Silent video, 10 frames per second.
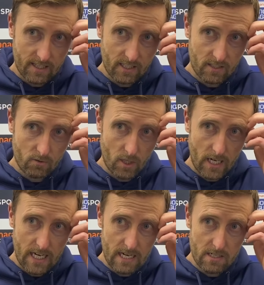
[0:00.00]
I think
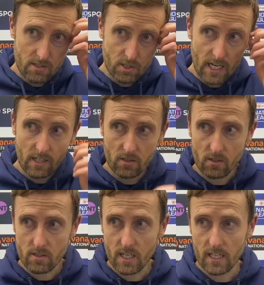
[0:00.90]
it's a shame because
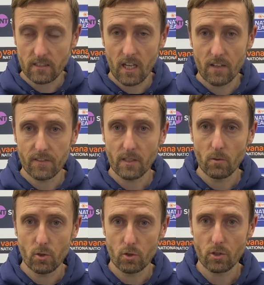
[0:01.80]
the second half, I think we
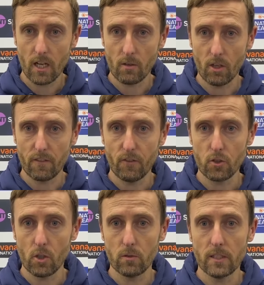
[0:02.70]
just started, got a
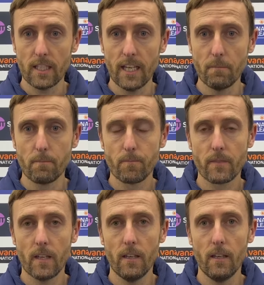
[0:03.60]
foothold in the game
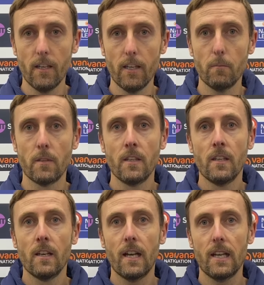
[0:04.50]
um,
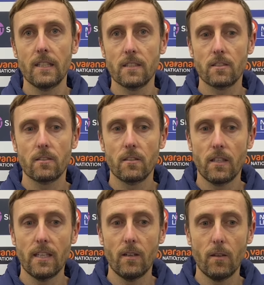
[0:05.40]
and
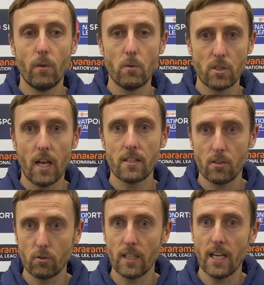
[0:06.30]
we were starting to
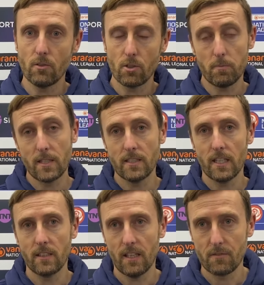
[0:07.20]
look dangerous, especially
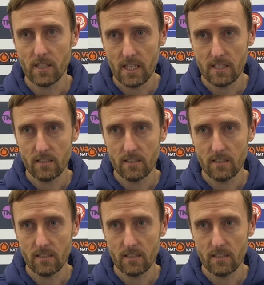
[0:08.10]
down the left side.